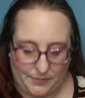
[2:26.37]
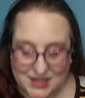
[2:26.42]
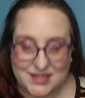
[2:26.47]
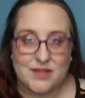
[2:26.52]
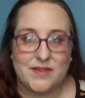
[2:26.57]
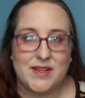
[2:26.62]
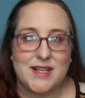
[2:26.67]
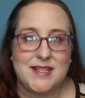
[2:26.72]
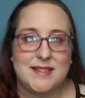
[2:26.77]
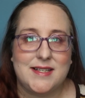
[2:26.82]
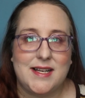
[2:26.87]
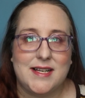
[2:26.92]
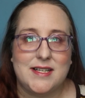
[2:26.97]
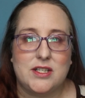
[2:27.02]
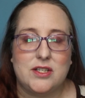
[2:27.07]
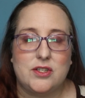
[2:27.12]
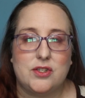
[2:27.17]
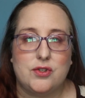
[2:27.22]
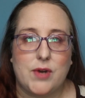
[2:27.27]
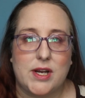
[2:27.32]
So this
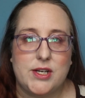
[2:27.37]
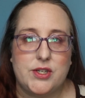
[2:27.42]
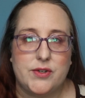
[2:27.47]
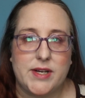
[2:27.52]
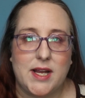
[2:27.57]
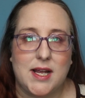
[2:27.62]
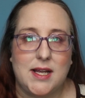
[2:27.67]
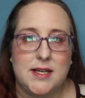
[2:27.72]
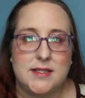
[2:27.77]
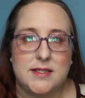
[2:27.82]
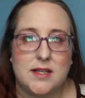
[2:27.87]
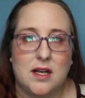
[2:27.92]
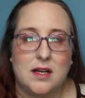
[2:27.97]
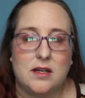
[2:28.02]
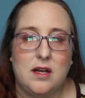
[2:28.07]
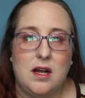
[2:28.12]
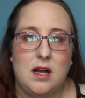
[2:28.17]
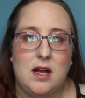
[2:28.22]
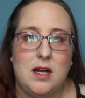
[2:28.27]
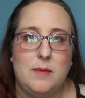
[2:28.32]
is
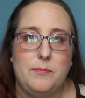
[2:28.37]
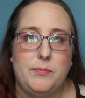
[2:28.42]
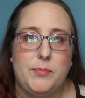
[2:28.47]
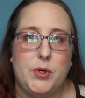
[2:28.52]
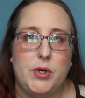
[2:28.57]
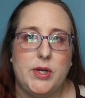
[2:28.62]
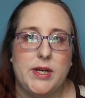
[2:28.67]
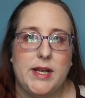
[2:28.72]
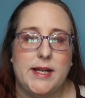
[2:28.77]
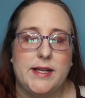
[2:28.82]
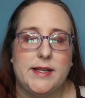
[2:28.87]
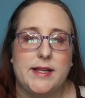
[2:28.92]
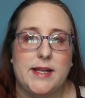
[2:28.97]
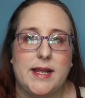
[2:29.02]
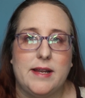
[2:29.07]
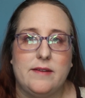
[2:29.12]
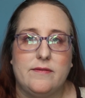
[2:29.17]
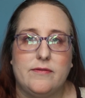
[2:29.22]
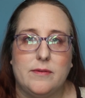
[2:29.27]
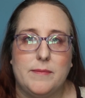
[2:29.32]
treasuryhunt.com. Put in
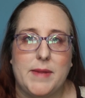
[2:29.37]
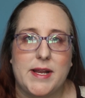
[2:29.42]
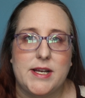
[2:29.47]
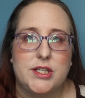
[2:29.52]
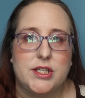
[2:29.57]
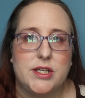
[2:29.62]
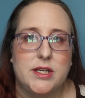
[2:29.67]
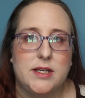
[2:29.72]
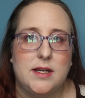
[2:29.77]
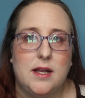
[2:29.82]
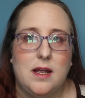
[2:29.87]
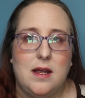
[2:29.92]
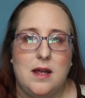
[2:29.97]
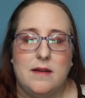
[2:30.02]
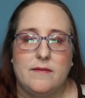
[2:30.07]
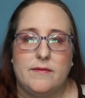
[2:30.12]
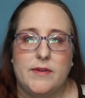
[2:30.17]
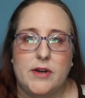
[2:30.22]
the information.